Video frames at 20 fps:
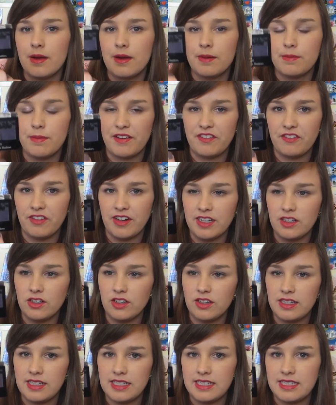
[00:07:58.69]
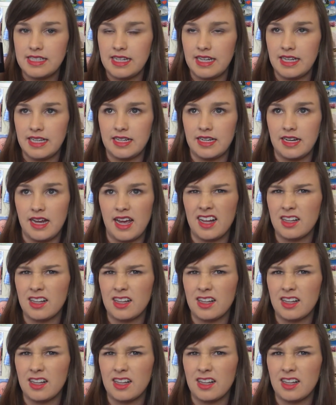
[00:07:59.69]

My friend got this in a